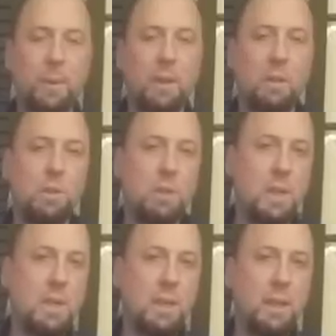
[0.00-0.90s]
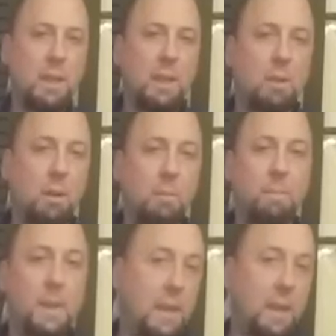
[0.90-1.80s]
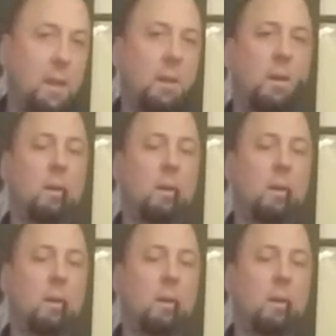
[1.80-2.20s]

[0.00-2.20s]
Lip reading: playing the GDE on B,